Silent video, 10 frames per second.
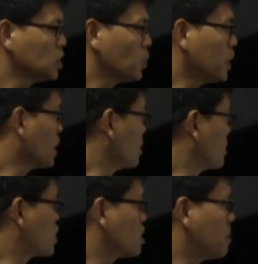when you get a
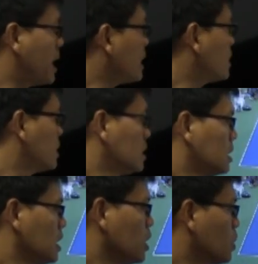picture back,
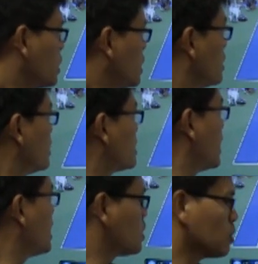here in this
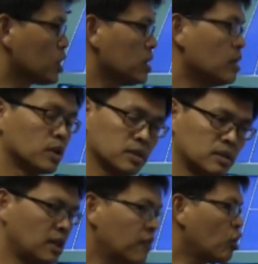case it will
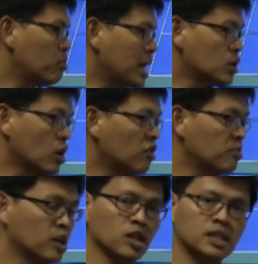default back to off
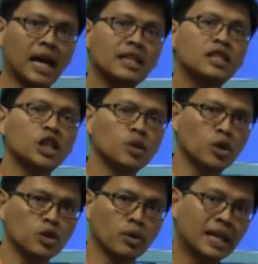because the iscan Duo
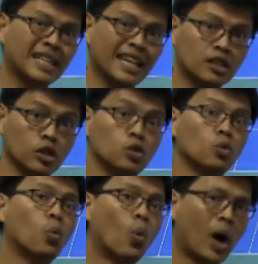is only connected to
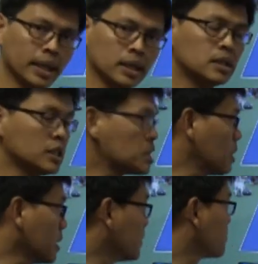one display.